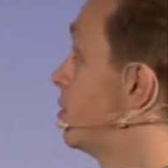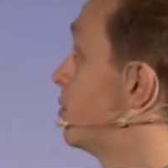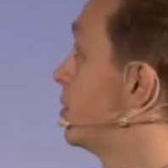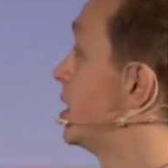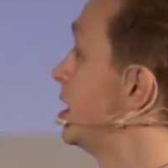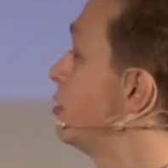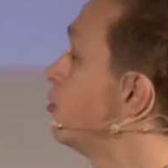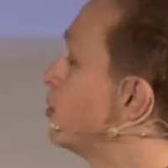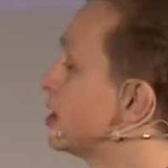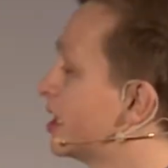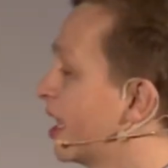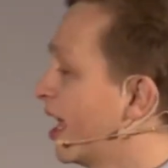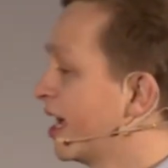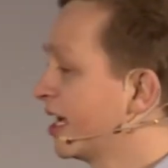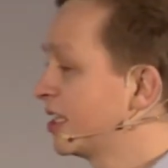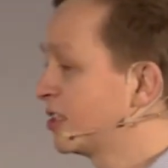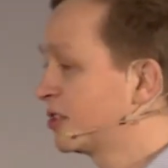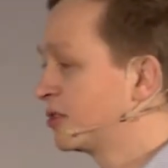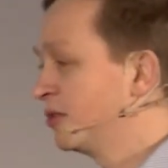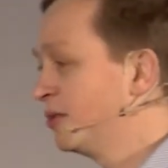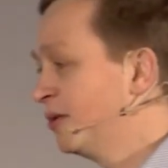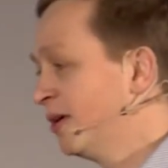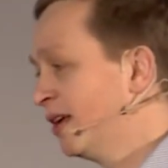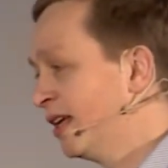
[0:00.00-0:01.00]
we would like
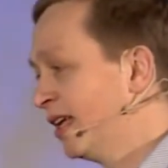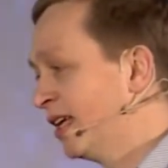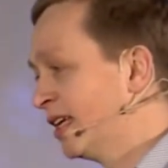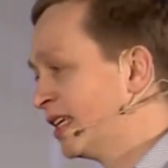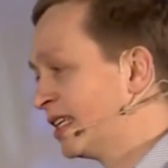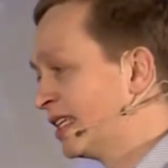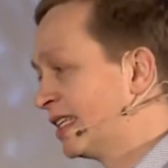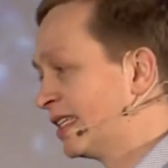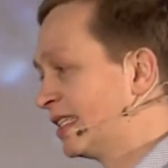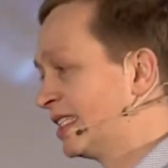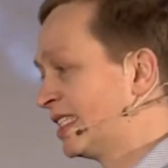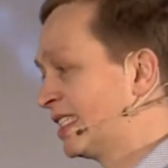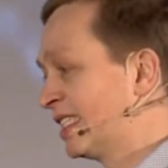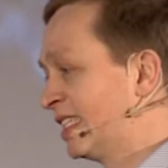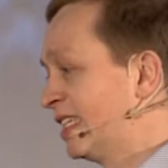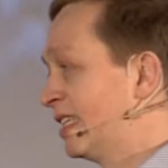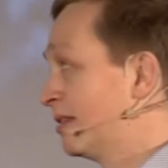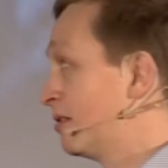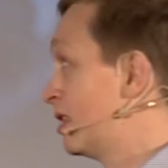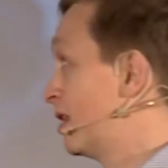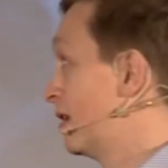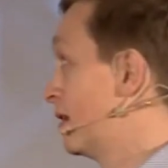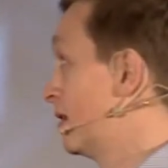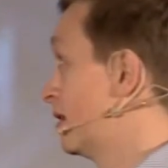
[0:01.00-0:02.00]
to
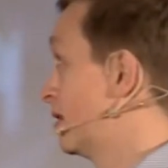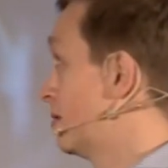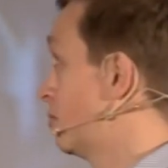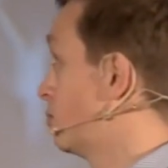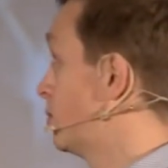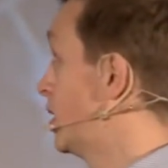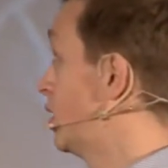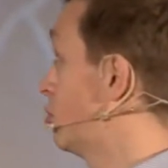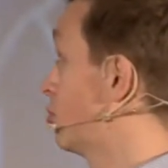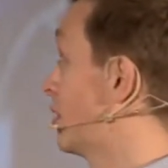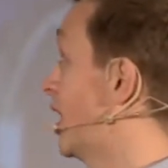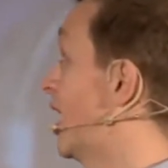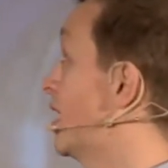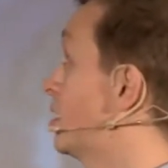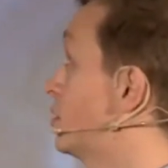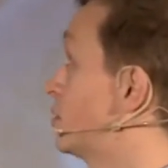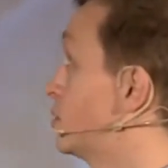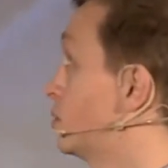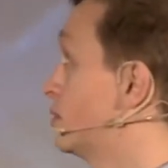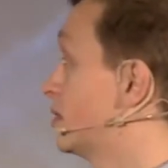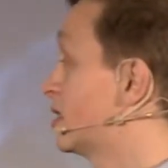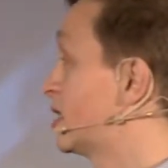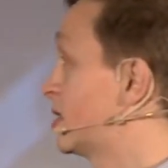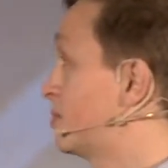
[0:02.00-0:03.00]

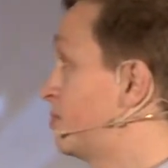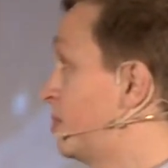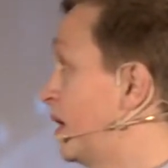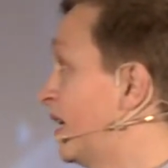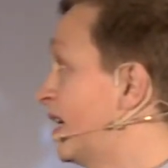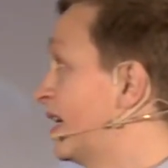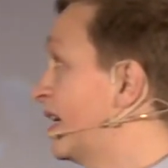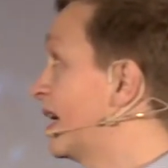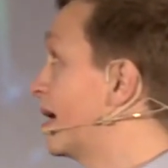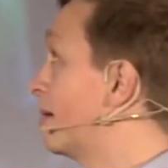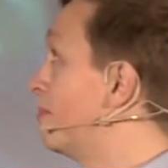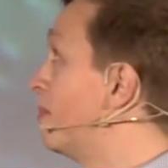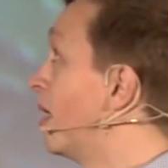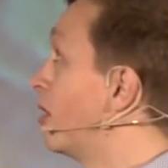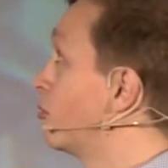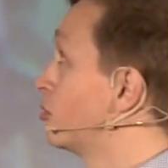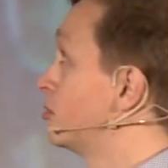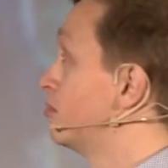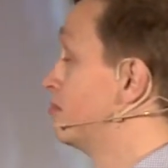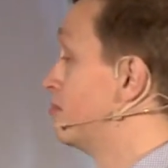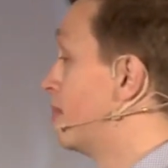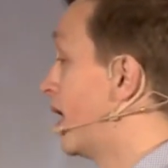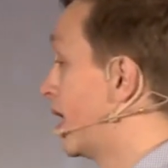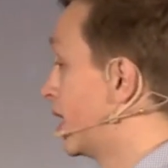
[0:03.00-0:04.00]
speak
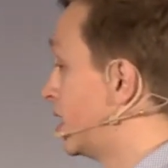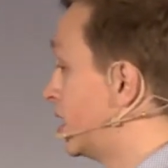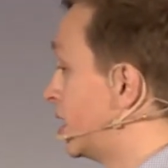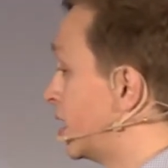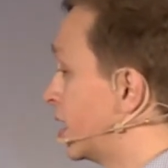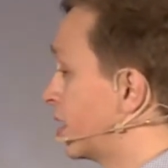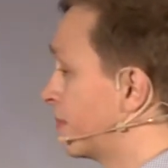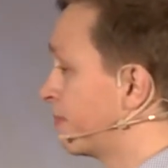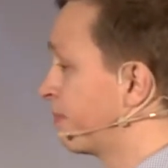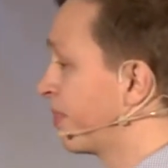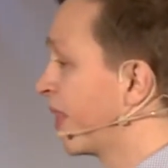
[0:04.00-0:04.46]
about mining.